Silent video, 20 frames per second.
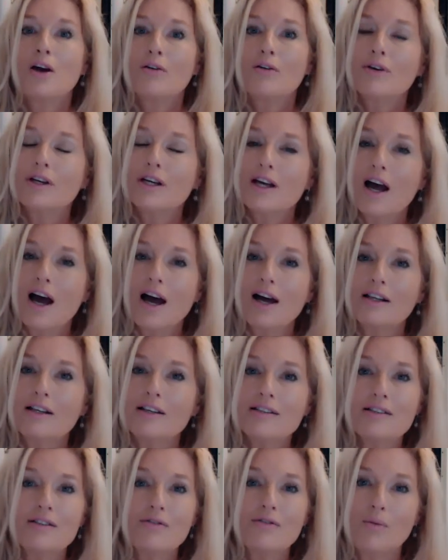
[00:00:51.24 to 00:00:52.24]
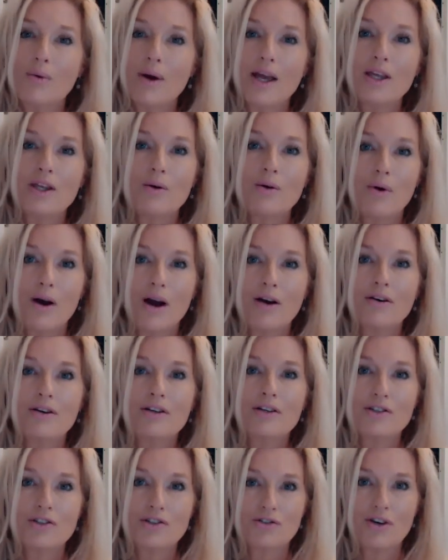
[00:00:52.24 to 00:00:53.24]
Regardless of where you are in
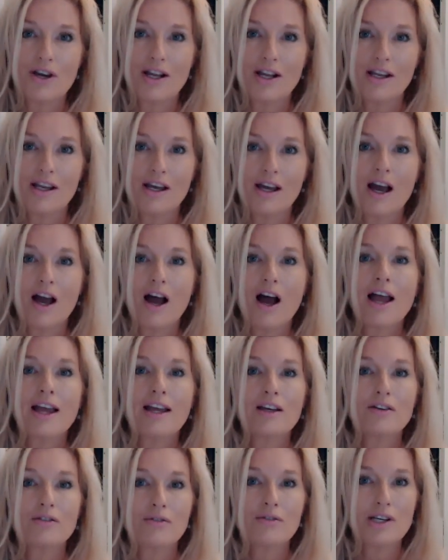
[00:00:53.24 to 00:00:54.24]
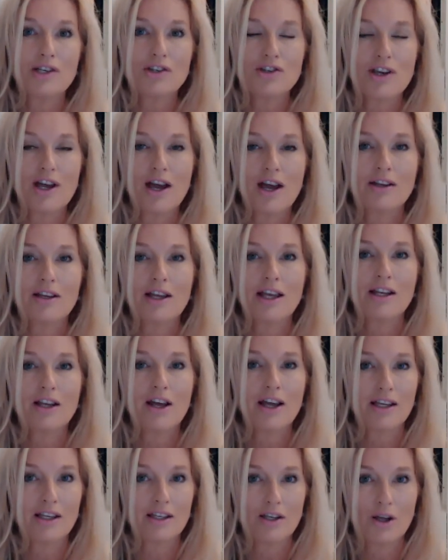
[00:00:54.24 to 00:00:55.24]
Australia, I can reach out and
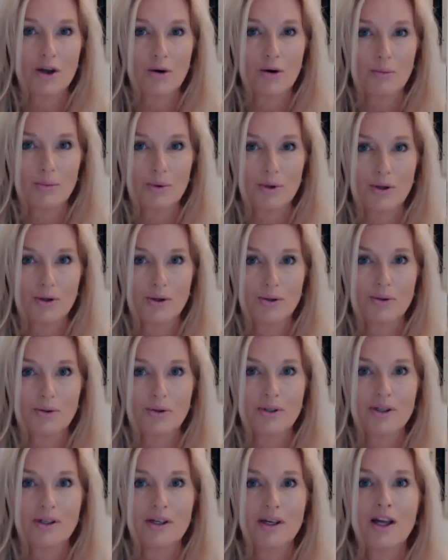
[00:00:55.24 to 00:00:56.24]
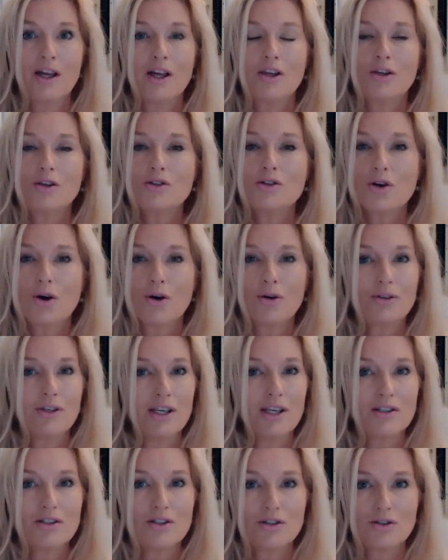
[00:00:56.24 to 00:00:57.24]
I can help you. You don't
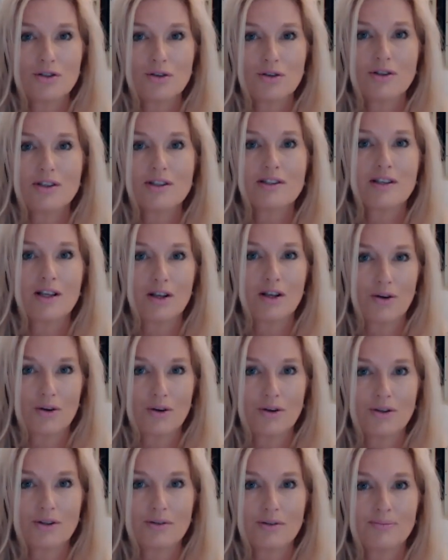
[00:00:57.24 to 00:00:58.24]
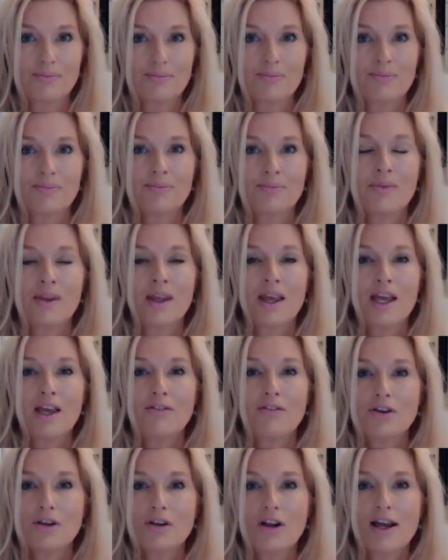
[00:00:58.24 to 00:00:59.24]
need to do this alone.
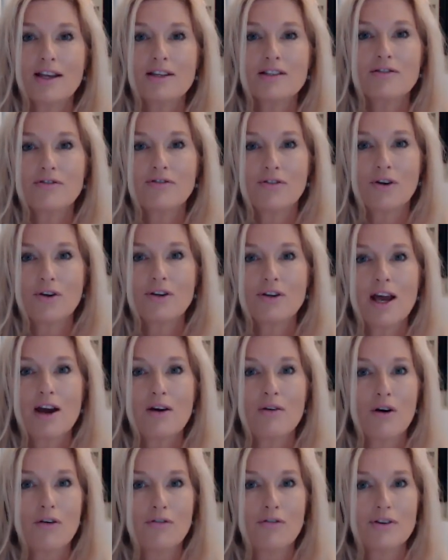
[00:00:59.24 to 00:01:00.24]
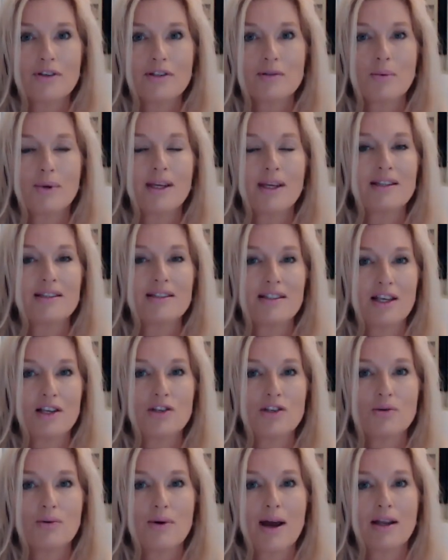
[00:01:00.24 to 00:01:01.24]
If you'd like to phone our office, we can send
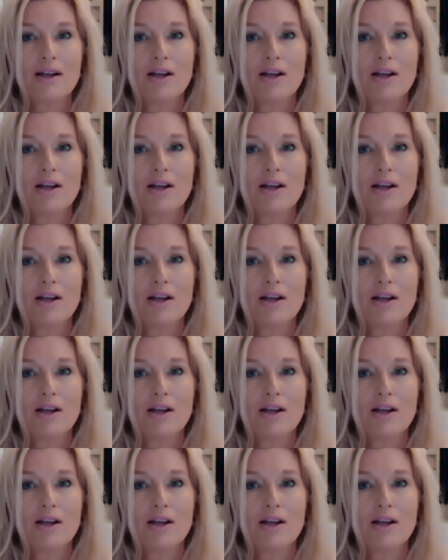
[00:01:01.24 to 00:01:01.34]
you out